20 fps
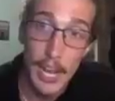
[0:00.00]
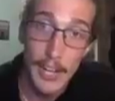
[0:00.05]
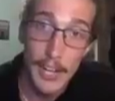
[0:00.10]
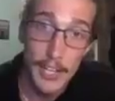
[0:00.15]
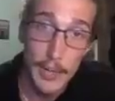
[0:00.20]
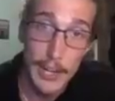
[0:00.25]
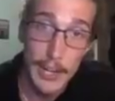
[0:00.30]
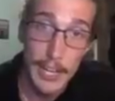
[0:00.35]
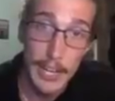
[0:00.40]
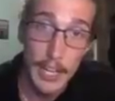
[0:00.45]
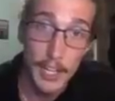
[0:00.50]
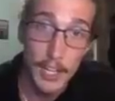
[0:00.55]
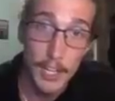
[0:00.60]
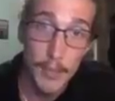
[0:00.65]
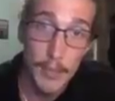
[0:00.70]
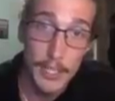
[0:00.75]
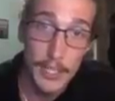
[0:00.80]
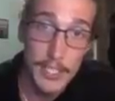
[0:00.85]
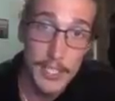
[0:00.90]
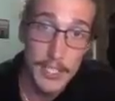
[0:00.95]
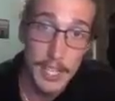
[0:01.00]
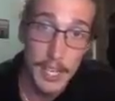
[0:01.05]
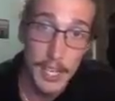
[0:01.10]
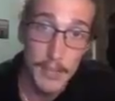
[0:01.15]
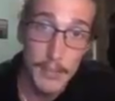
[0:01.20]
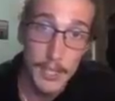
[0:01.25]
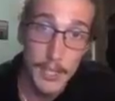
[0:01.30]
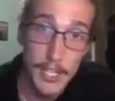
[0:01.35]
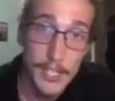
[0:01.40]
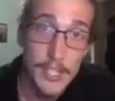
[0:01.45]
to you. I got a little mixed
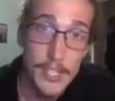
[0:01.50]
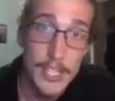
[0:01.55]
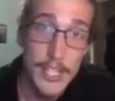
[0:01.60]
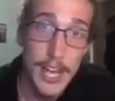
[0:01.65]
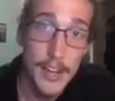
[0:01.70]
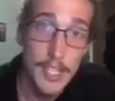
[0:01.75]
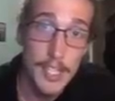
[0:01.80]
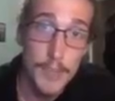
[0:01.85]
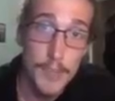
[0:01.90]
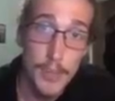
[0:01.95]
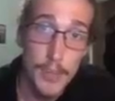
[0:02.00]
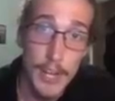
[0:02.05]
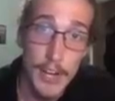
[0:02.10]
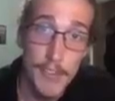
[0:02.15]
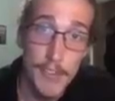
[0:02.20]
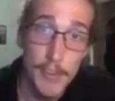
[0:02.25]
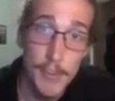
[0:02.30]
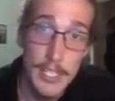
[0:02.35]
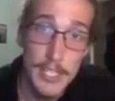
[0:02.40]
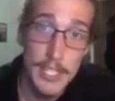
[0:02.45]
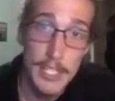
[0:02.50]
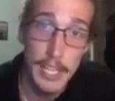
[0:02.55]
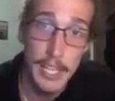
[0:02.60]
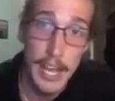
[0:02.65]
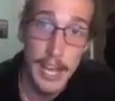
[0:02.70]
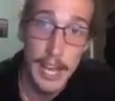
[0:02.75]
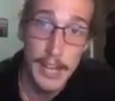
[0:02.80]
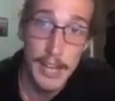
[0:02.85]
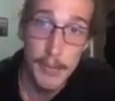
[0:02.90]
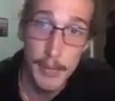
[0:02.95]
up. Here is how to Spladle from a
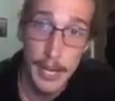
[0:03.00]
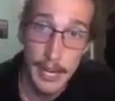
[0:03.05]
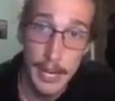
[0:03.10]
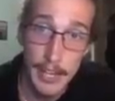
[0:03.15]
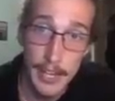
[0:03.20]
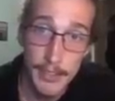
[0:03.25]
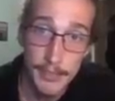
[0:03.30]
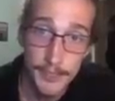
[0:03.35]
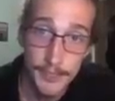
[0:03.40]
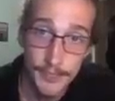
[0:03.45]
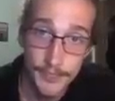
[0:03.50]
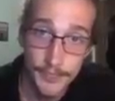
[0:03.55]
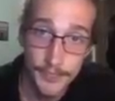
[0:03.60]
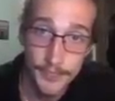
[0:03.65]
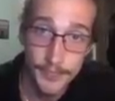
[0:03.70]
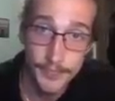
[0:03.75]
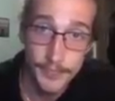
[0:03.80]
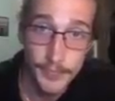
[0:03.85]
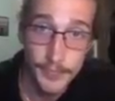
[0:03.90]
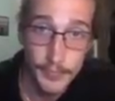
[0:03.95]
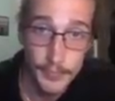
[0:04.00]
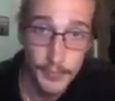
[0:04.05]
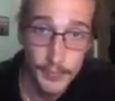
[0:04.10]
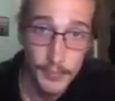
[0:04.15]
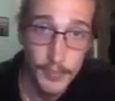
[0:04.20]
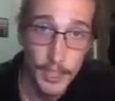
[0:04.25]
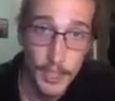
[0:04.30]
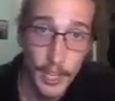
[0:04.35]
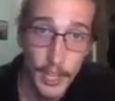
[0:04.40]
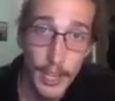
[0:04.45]
slide-by.
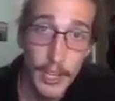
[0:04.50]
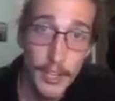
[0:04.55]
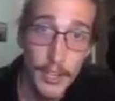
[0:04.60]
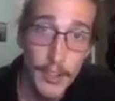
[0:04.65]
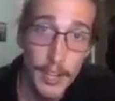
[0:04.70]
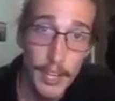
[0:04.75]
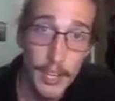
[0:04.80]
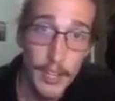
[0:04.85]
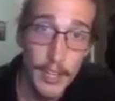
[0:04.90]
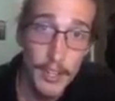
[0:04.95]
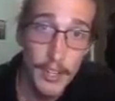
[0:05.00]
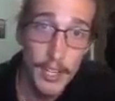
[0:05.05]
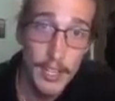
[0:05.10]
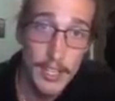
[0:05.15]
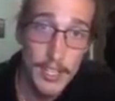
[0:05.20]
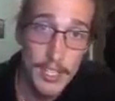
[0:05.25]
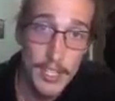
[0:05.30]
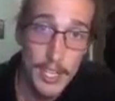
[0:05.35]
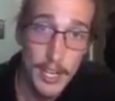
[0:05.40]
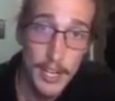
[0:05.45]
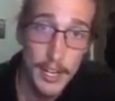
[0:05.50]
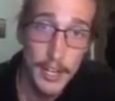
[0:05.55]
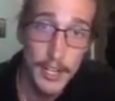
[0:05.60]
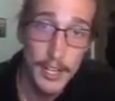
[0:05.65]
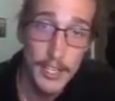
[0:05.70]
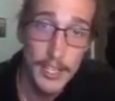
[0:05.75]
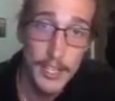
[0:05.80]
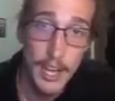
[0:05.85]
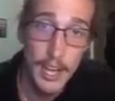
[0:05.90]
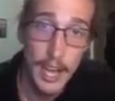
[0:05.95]
And in this
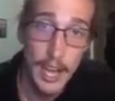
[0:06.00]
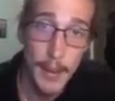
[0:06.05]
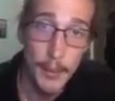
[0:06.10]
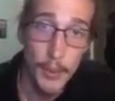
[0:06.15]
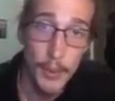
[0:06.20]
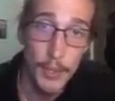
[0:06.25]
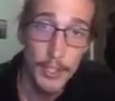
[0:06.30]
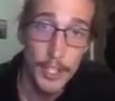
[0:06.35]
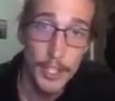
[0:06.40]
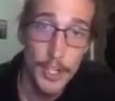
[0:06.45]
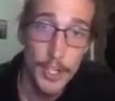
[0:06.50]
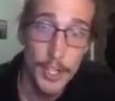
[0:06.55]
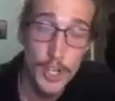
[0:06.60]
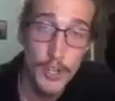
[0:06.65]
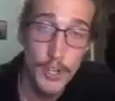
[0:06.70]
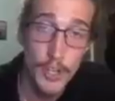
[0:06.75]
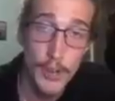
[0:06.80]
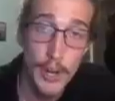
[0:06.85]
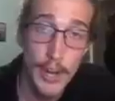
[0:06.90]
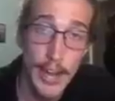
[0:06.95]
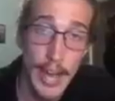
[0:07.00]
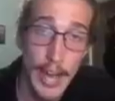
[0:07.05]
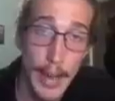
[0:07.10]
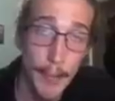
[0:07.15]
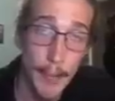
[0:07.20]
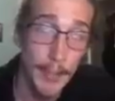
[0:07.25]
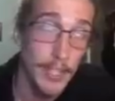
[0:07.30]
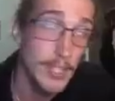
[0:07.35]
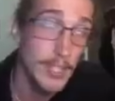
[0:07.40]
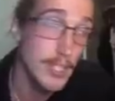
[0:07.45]
series, I'm going to show you what
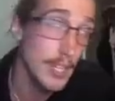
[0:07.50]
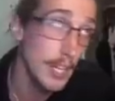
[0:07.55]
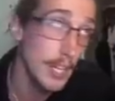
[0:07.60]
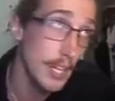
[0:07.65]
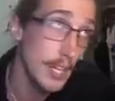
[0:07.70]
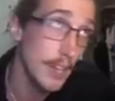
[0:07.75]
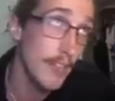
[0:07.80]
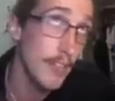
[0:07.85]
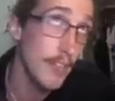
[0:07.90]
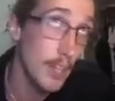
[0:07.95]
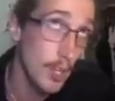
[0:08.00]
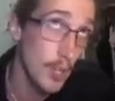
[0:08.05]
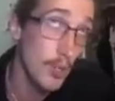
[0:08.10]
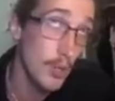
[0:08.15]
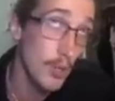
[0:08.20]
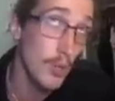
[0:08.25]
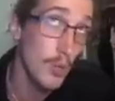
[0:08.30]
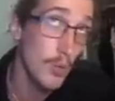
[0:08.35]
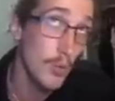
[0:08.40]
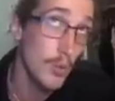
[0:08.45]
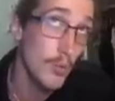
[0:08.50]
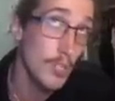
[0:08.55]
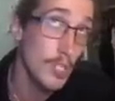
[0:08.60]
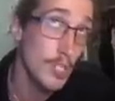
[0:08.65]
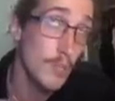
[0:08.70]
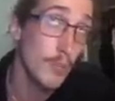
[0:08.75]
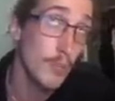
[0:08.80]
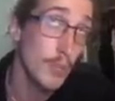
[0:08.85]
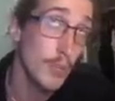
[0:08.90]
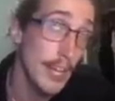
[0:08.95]
happens if you
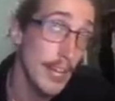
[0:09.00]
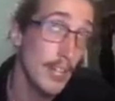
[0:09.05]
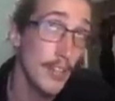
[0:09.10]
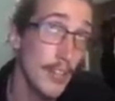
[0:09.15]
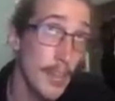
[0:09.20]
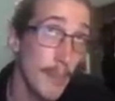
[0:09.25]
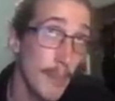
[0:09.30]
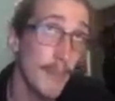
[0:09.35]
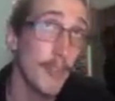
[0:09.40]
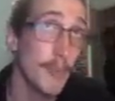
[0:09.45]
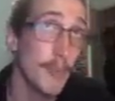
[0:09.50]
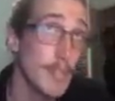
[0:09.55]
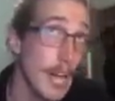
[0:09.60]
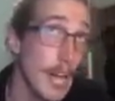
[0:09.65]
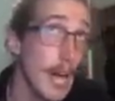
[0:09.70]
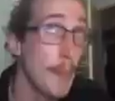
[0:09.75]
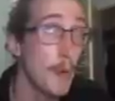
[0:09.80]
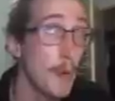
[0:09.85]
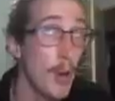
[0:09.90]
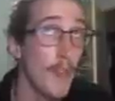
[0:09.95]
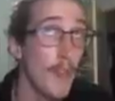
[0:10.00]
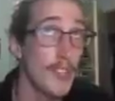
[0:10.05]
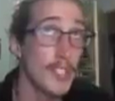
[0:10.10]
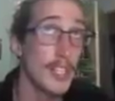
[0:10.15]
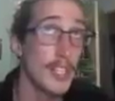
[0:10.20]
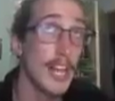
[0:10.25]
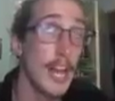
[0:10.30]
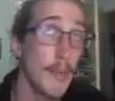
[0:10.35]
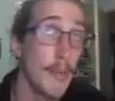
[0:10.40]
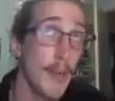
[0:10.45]
Spladle them from top or off a
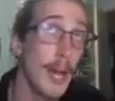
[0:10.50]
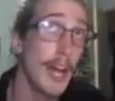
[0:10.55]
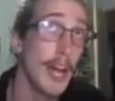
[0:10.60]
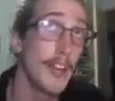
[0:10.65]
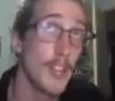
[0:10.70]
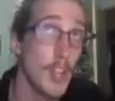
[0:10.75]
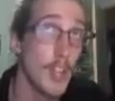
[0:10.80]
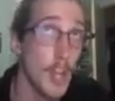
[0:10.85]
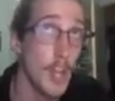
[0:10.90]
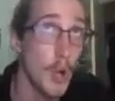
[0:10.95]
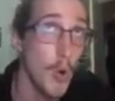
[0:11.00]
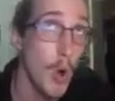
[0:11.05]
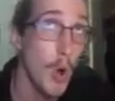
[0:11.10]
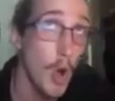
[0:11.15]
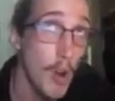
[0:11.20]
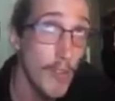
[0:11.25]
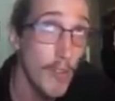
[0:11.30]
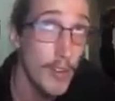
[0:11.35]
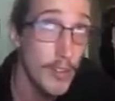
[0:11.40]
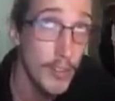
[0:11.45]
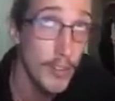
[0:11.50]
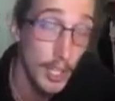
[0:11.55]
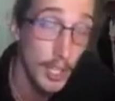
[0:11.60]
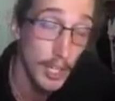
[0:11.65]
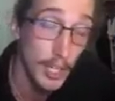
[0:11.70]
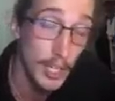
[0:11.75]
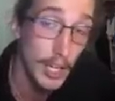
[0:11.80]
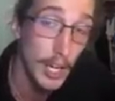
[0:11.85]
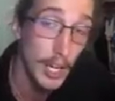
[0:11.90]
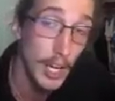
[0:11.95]
slide-by and you go over
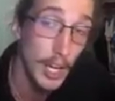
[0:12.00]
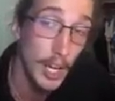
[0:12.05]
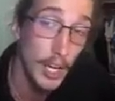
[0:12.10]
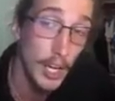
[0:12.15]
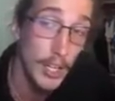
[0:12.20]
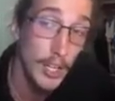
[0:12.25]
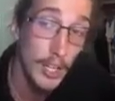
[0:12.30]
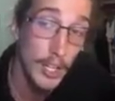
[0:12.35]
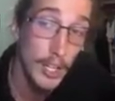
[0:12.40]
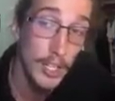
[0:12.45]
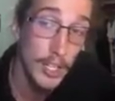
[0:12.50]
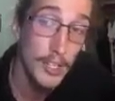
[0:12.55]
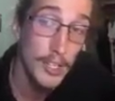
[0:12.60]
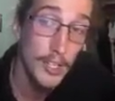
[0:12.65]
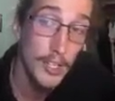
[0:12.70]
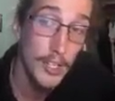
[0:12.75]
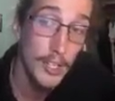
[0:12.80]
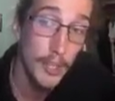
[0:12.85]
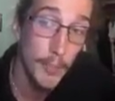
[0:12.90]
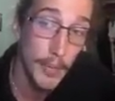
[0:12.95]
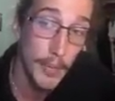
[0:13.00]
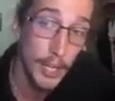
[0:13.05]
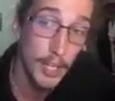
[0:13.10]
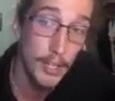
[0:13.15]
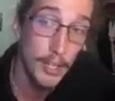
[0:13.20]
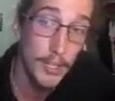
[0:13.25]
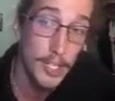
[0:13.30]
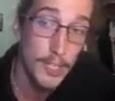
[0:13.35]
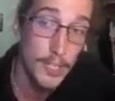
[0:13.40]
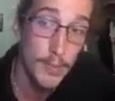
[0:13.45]
the middle
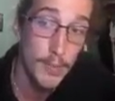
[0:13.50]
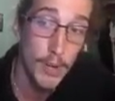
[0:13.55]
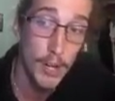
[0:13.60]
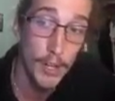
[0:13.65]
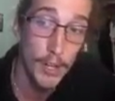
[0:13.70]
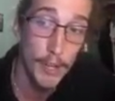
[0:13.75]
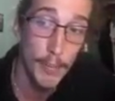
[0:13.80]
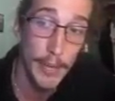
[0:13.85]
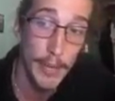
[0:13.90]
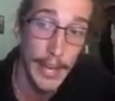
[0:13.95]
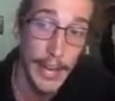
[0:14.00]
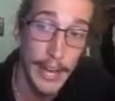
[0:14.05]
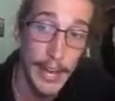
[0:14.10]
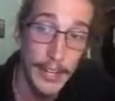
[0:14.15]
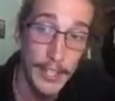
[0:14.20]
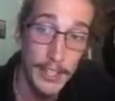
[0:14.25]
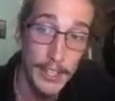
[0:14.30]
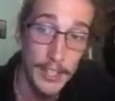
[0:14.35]
or the small of their back.